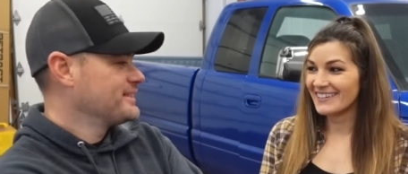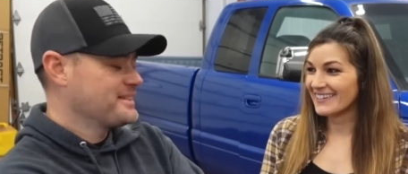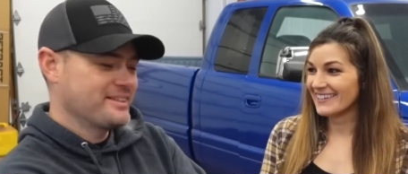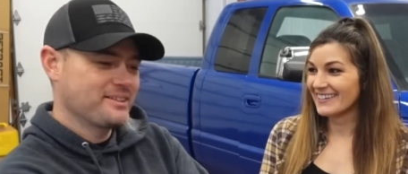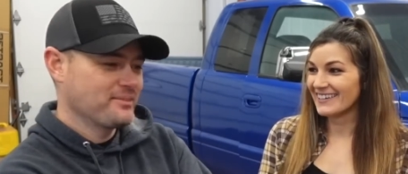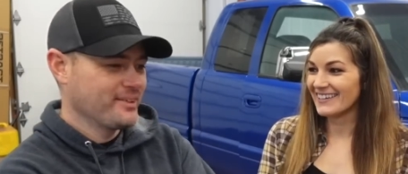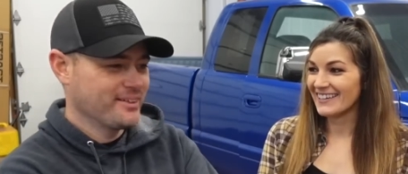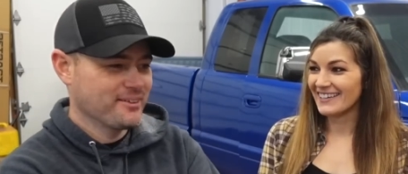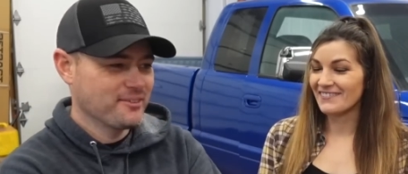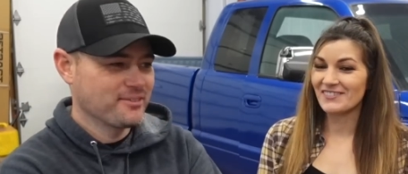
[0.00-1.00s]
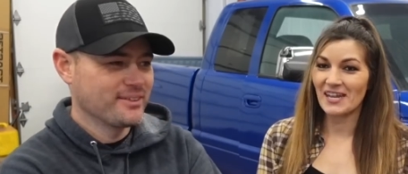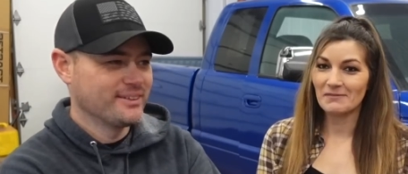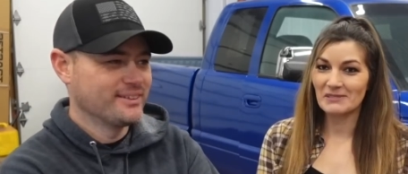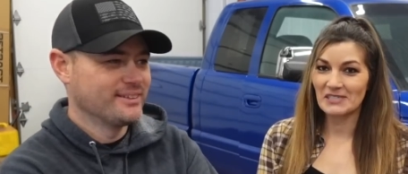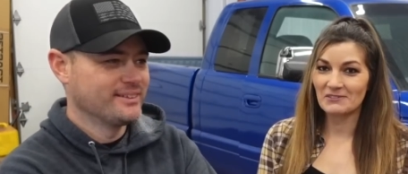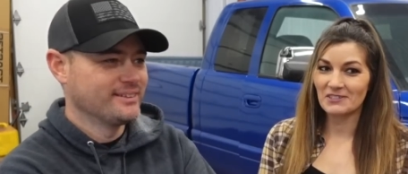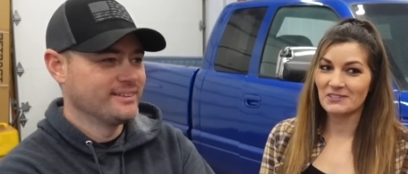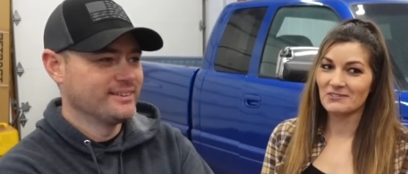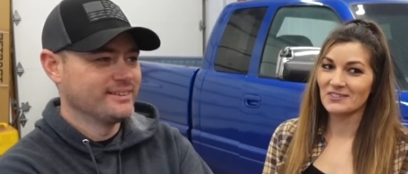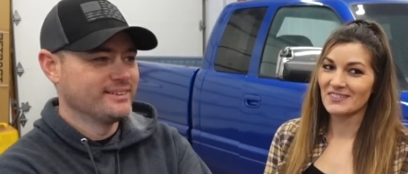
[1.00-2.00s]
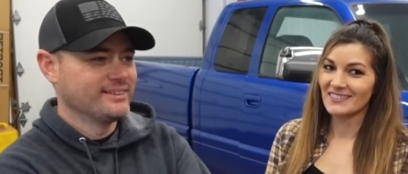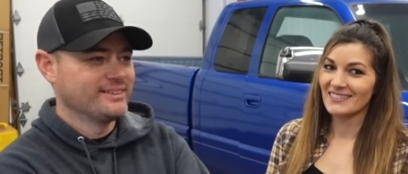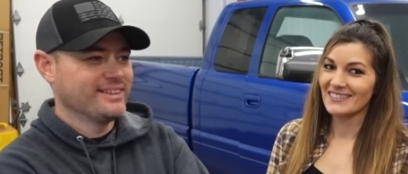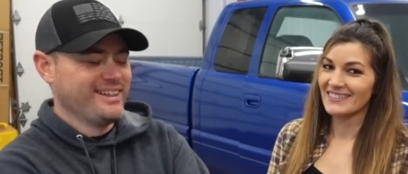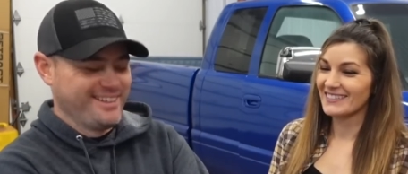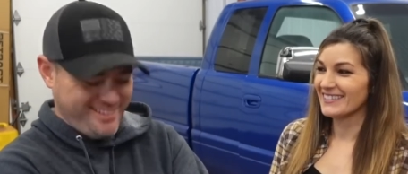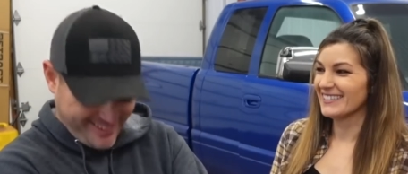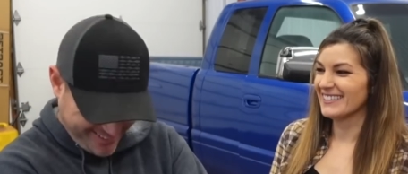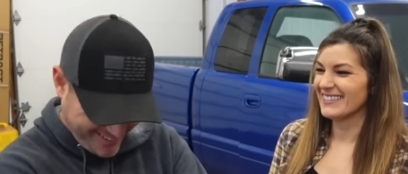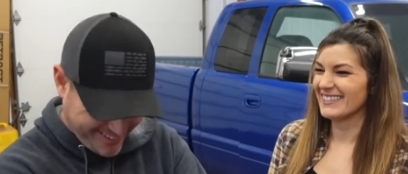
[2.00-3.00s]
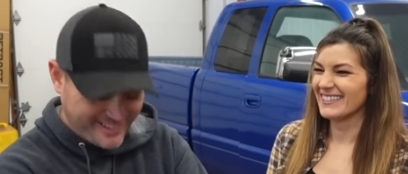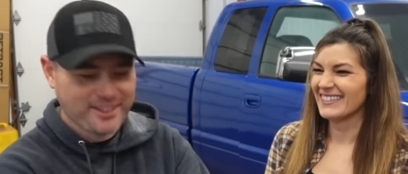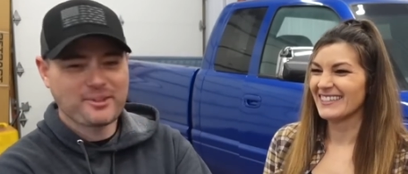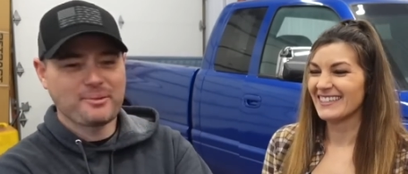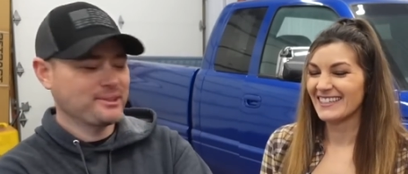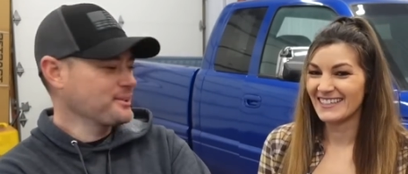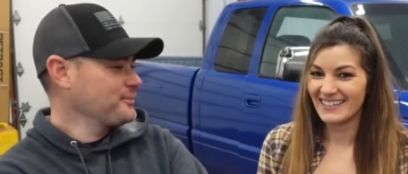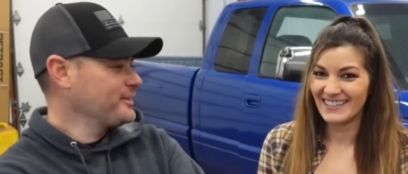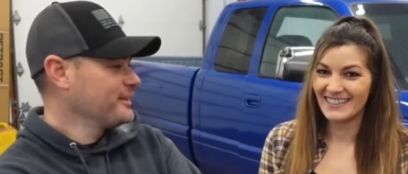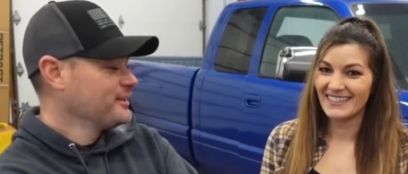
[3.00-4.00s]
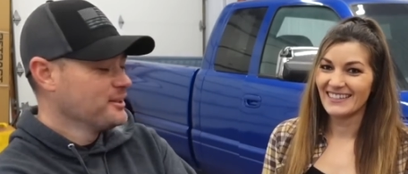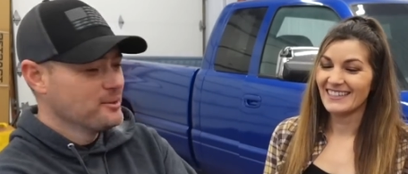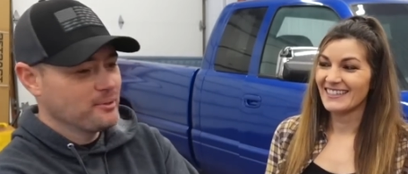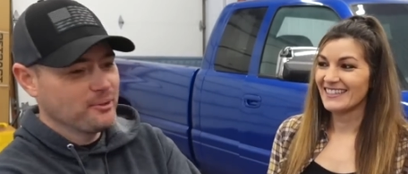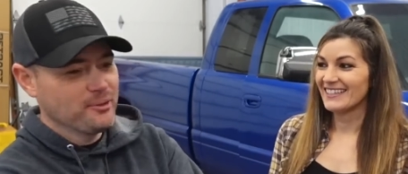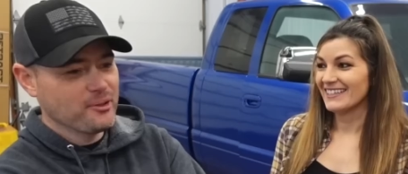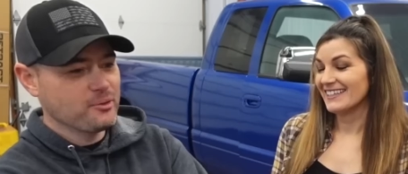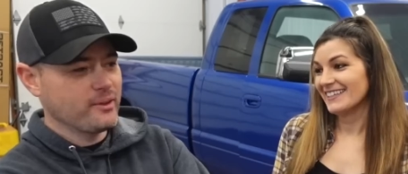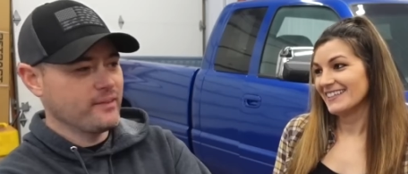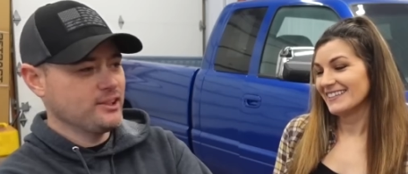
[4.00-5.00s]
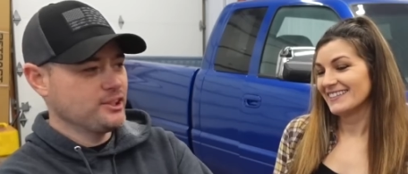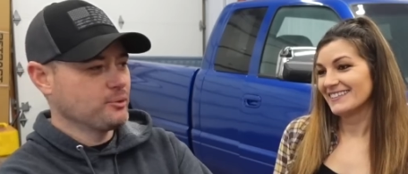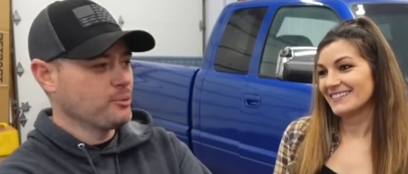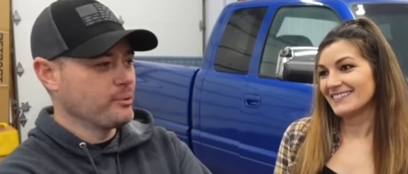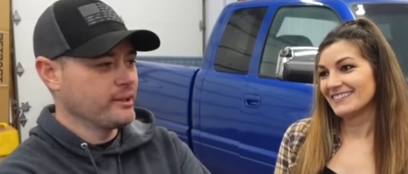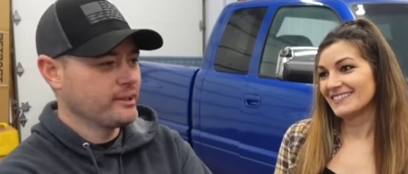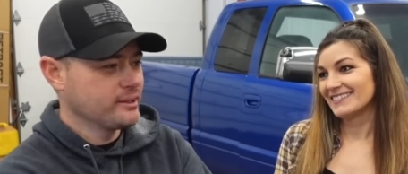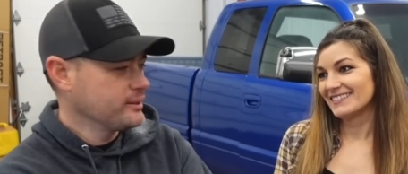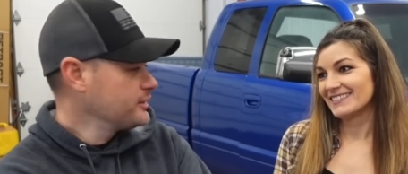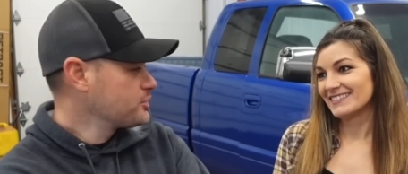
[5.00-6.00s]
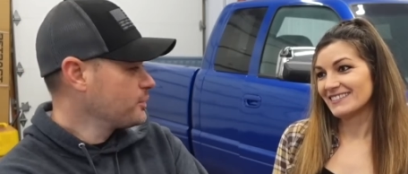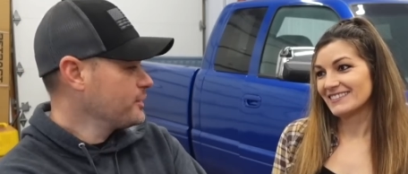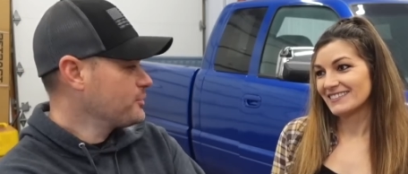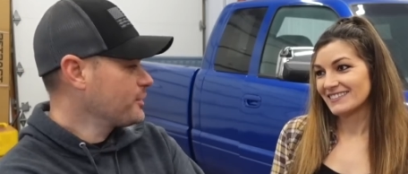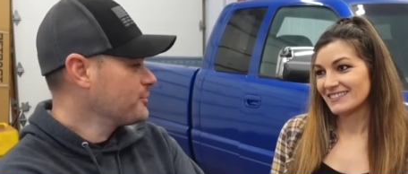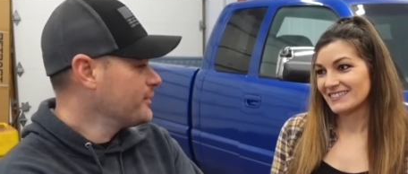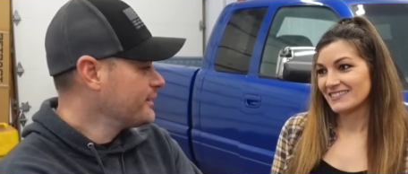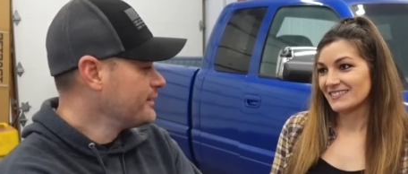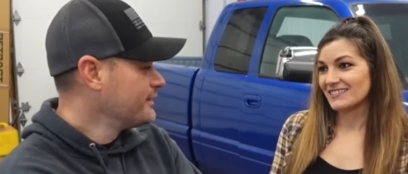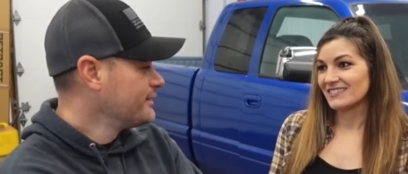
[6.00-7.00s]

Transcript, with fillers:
Speaker 1: This
Speaker 2: is gonna be tough.
Speaker 1: Times get rough.
Speaker 2: Yeah, especially like, but who knows what this year will bring? Year twenty twenty-one.